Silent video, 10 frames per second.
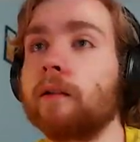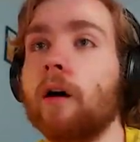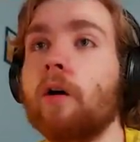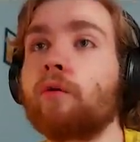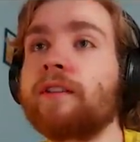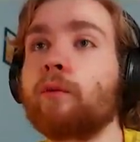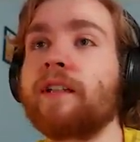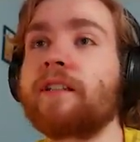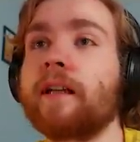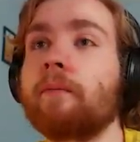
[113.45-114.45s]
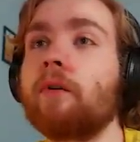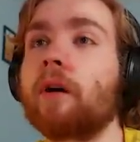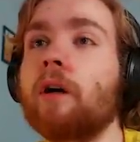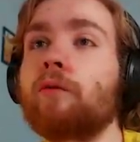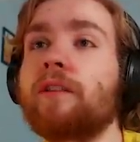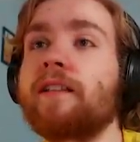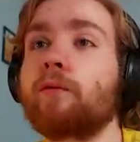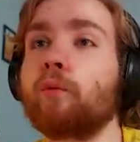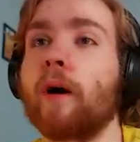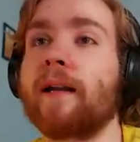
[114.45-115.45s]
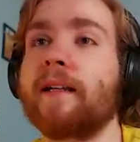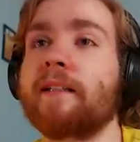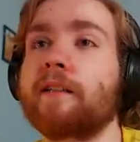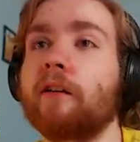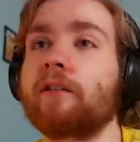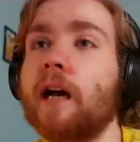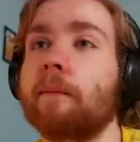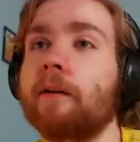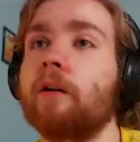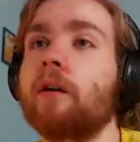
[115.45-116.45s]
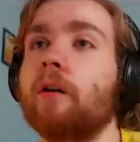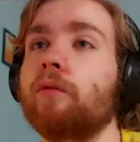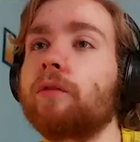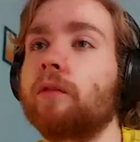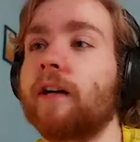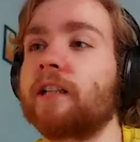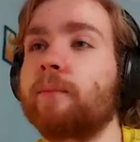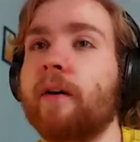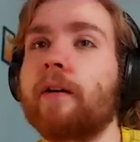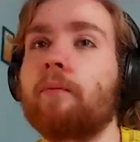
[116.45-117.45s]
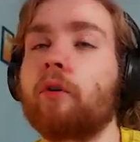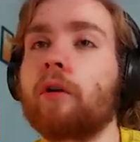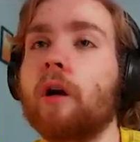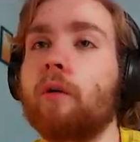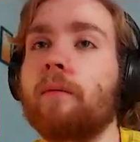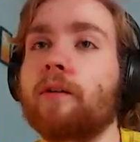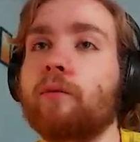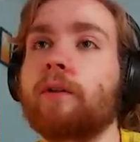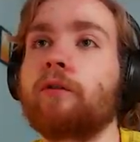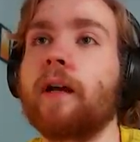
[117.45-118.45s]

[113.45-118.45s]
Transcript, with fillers: Oh, this one is in a Bronco, this one is not a Bronco or a Spawnable, however you want to